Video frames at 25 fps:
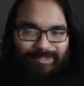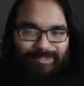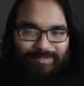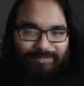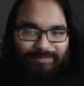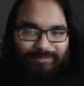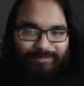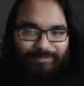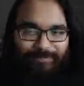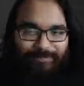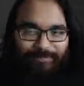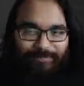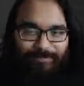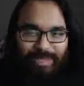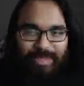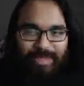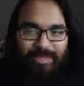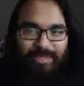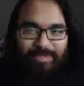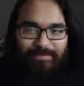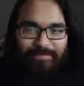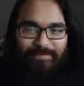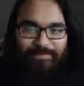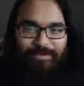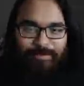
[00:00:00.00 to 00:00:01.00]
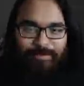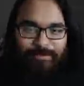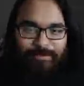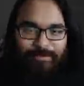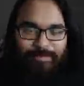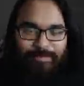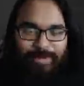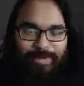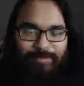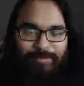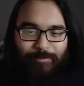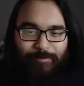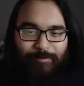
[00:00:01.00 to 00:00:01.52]
if any of you
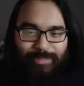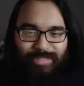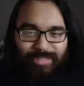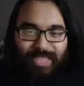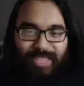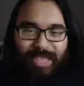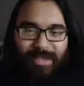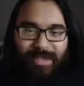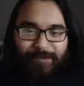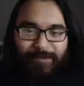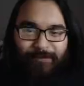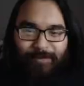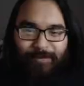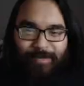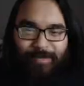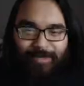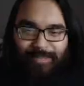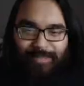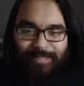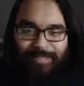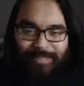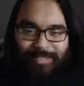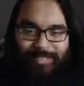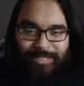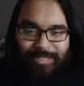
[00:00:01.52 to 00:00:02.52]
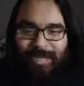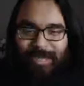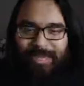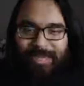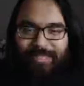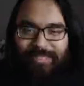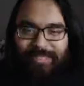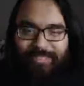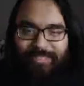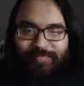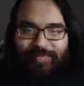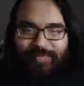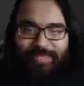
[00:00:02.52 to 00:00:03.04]
remember what that was. I
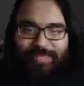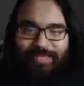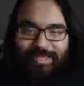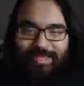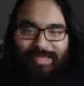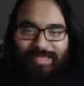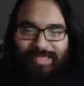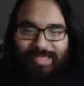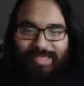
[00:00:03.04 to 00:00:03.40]
used to play that